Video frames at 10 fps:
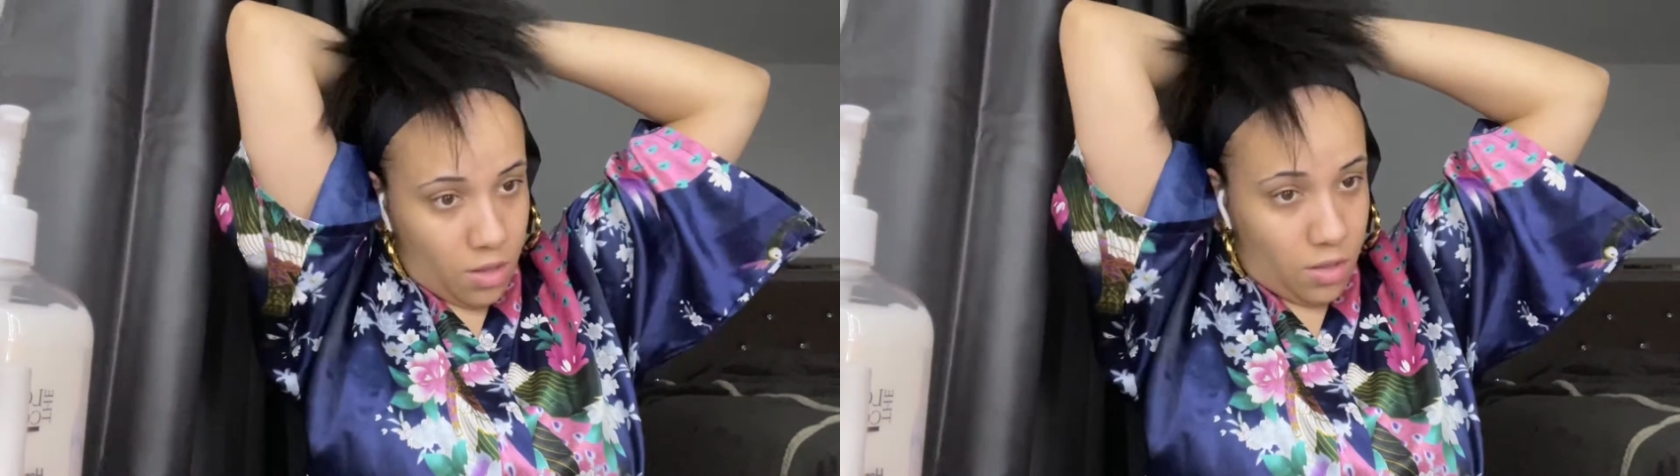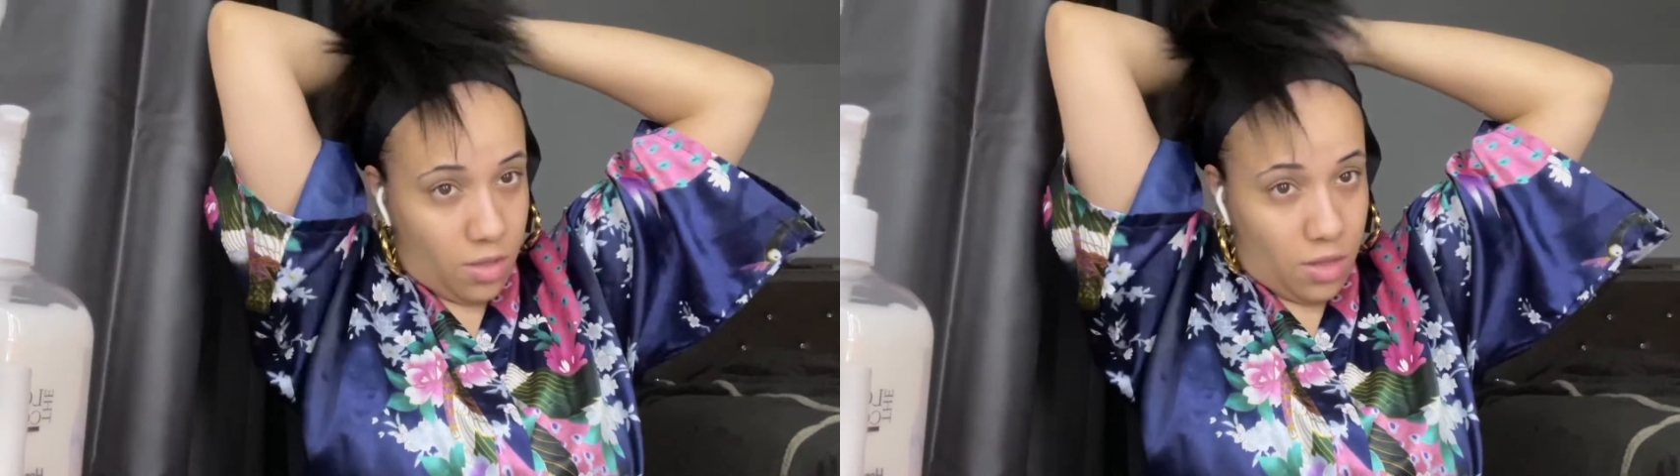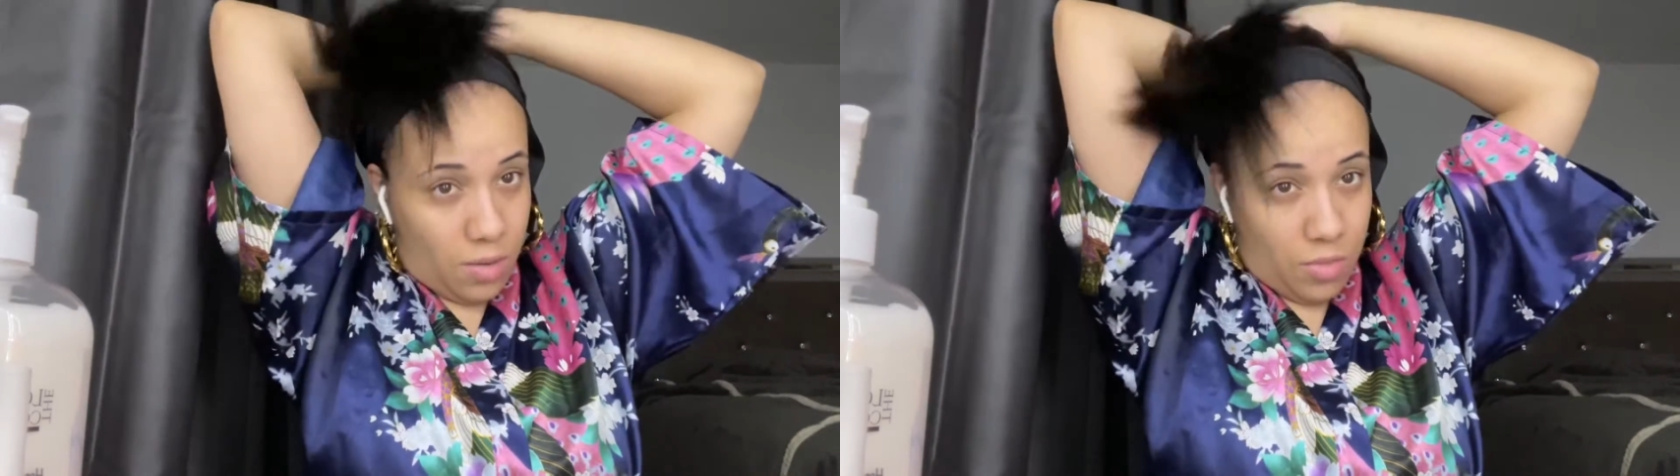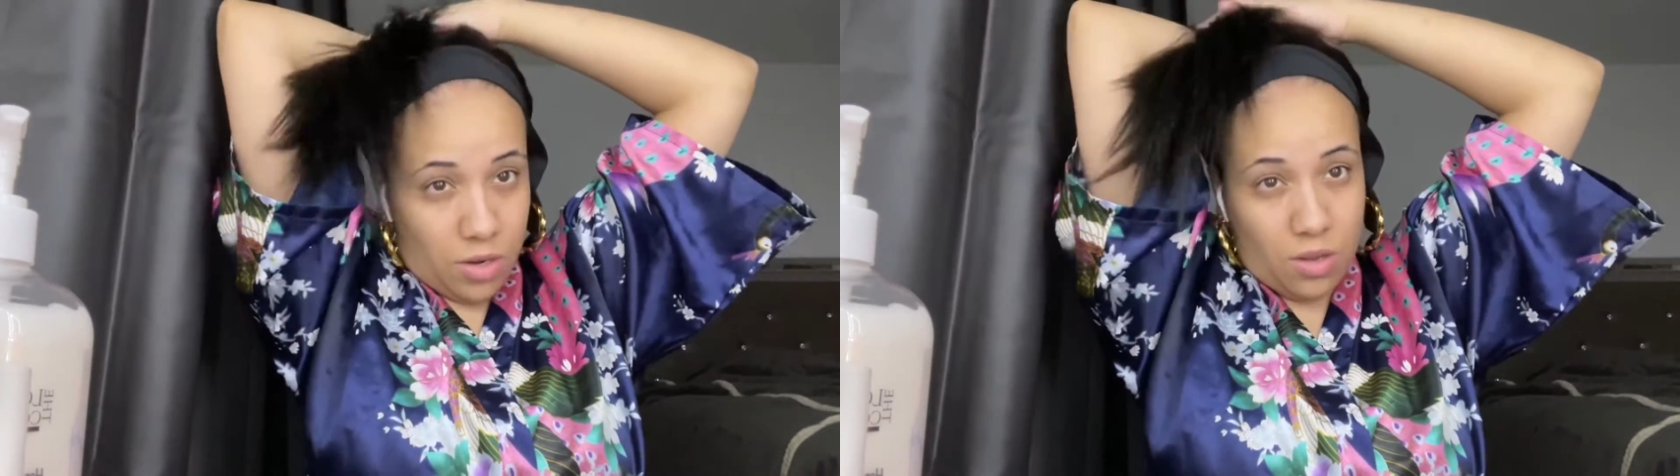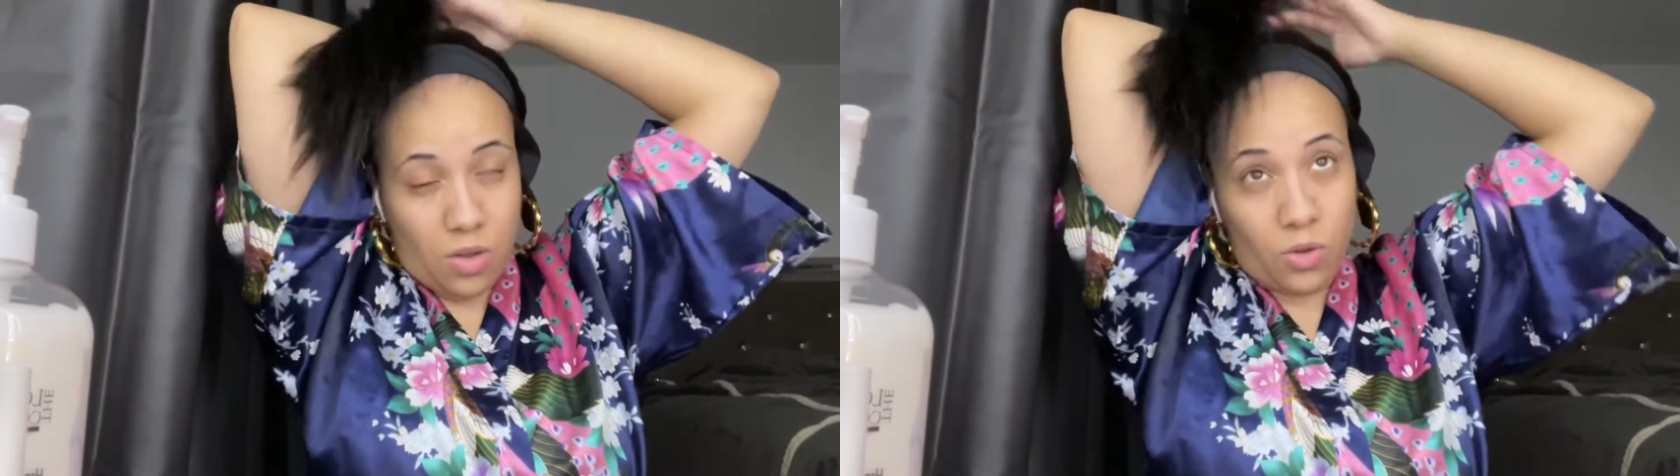And then I'm
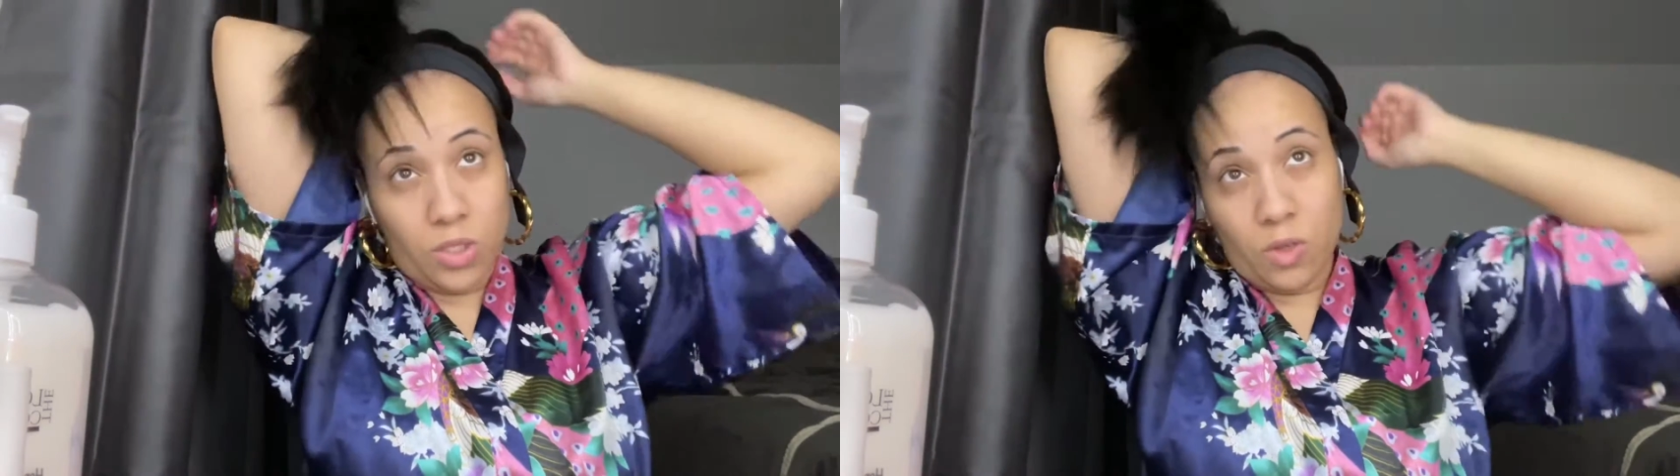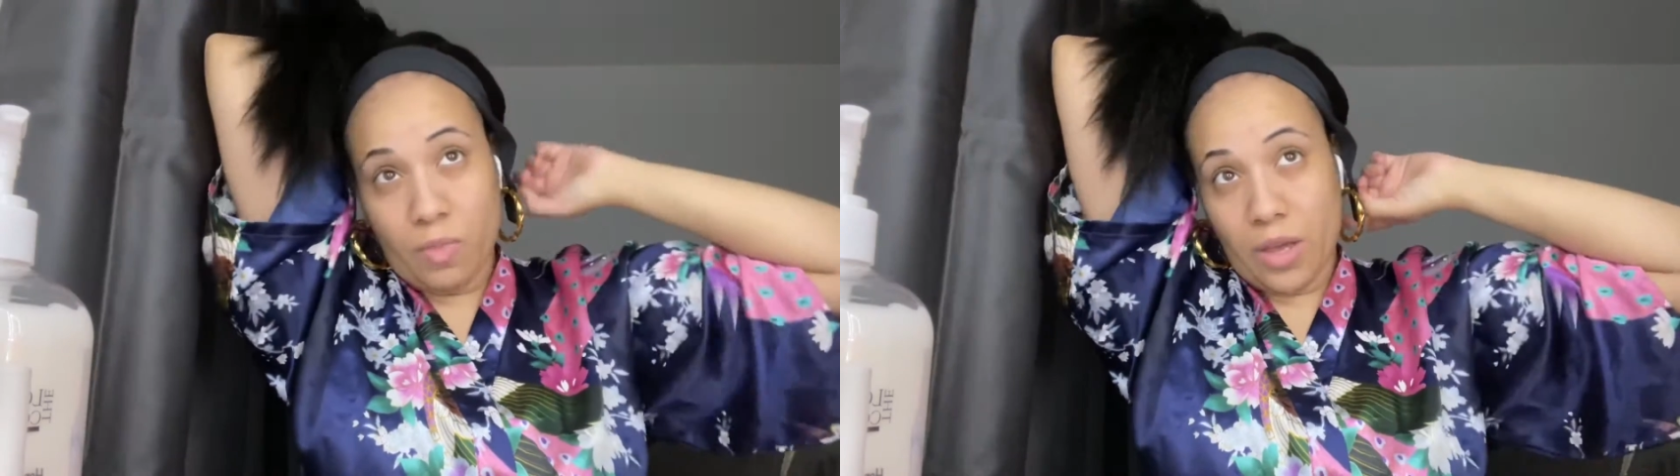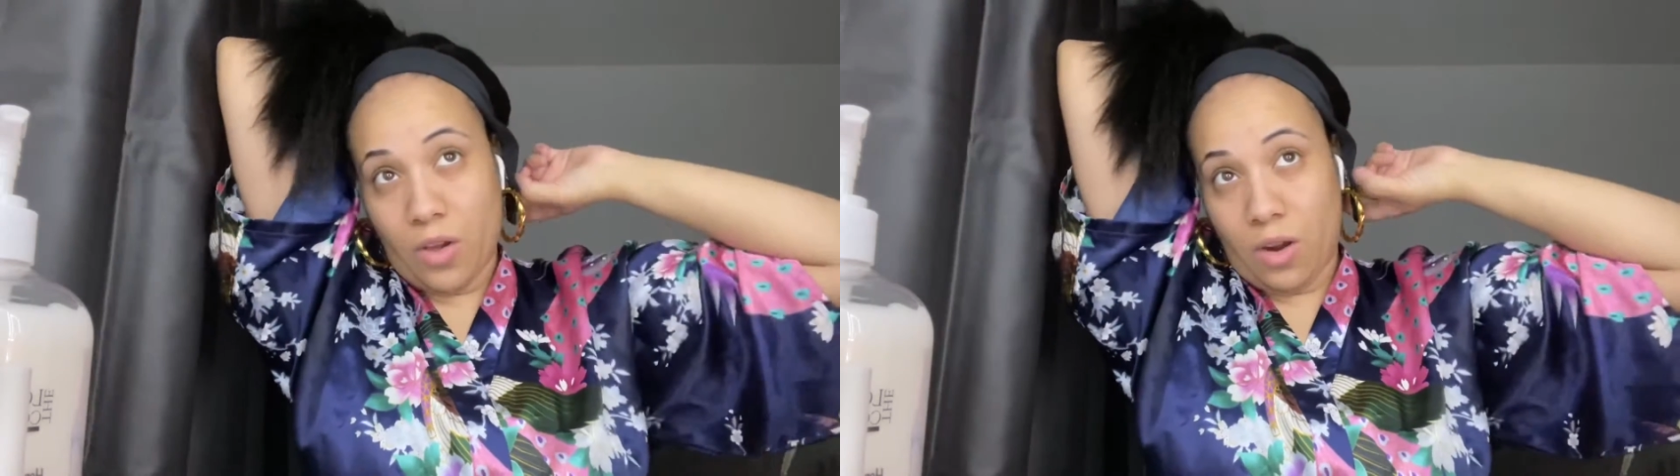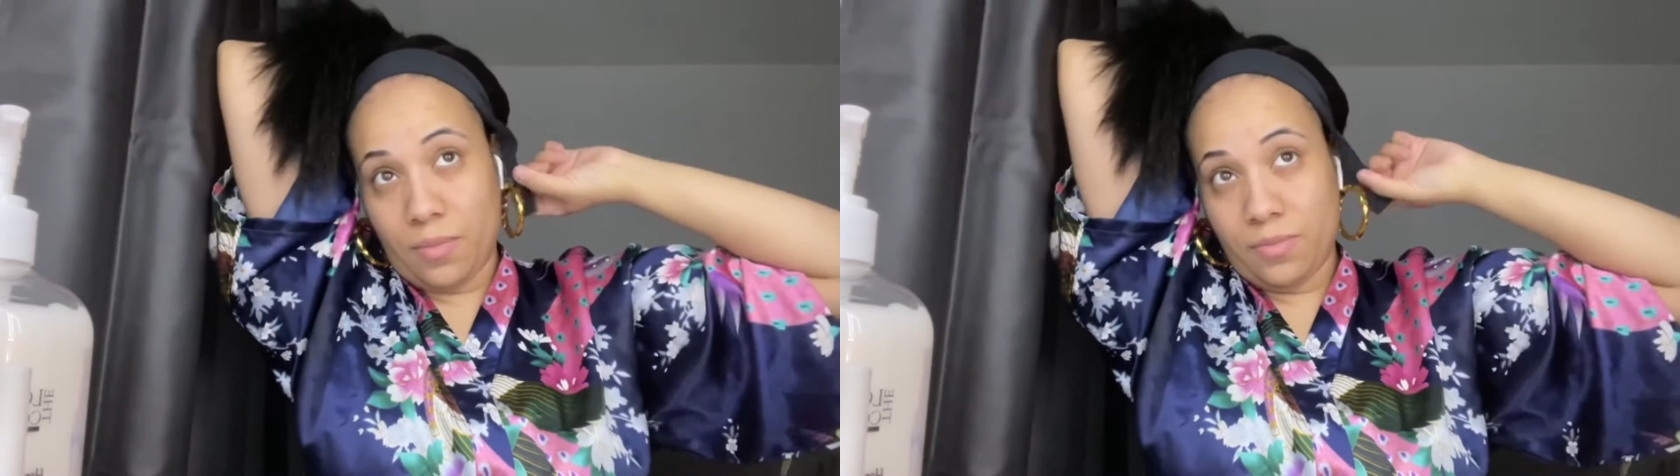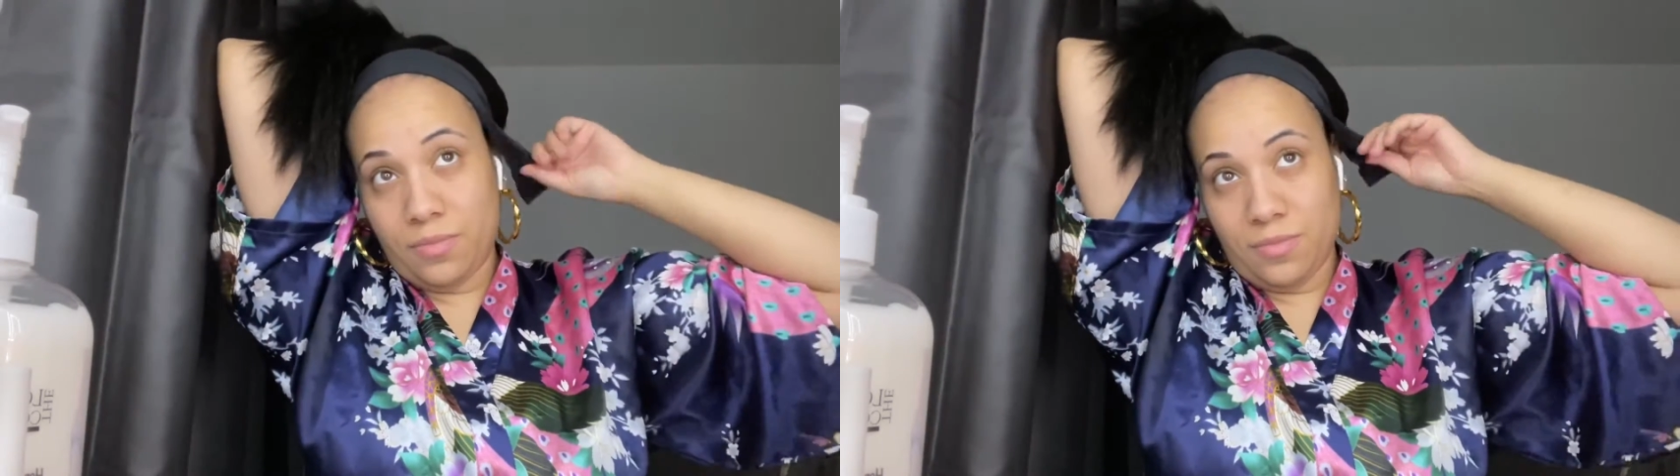gonna hold it with my
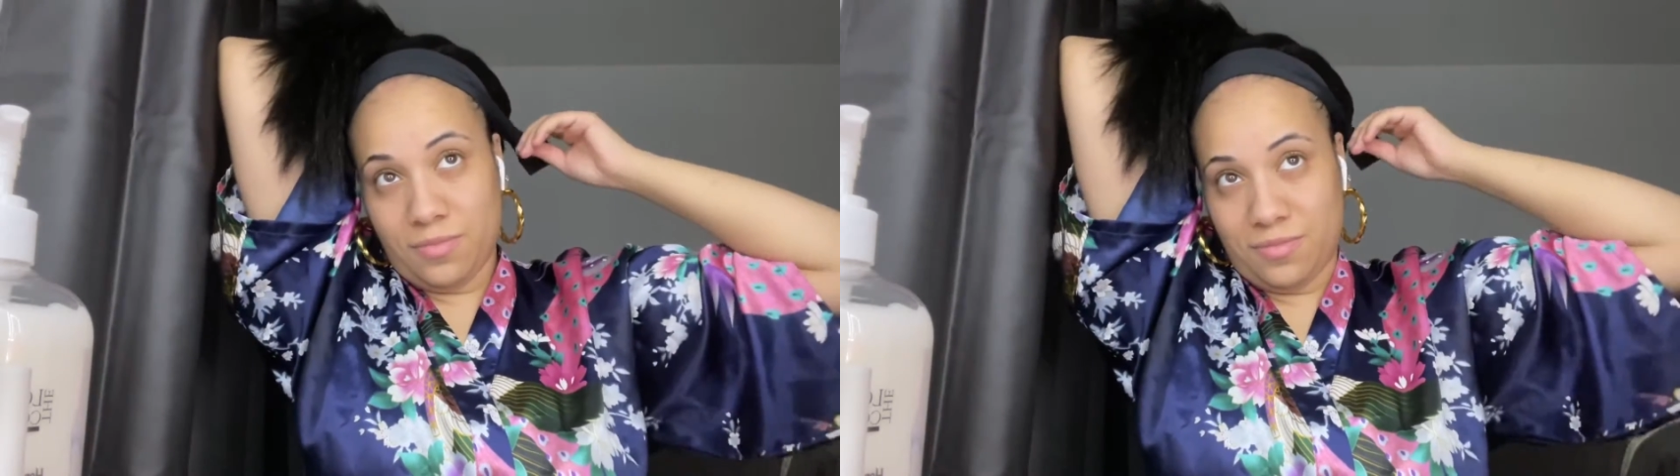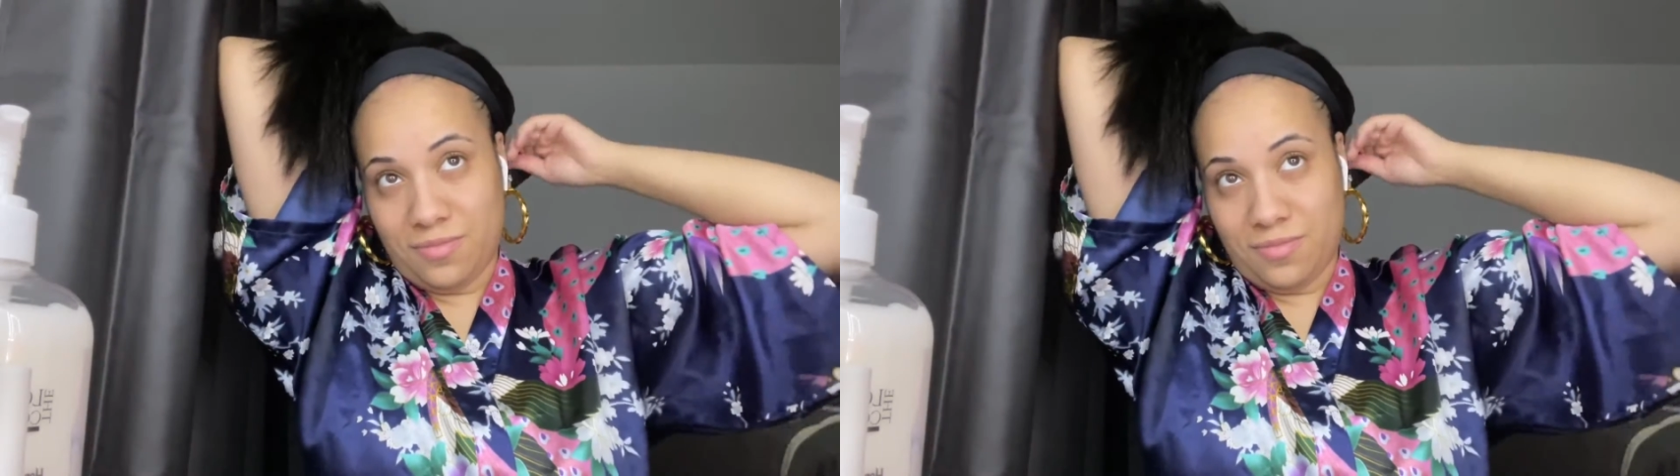arm. Hmm.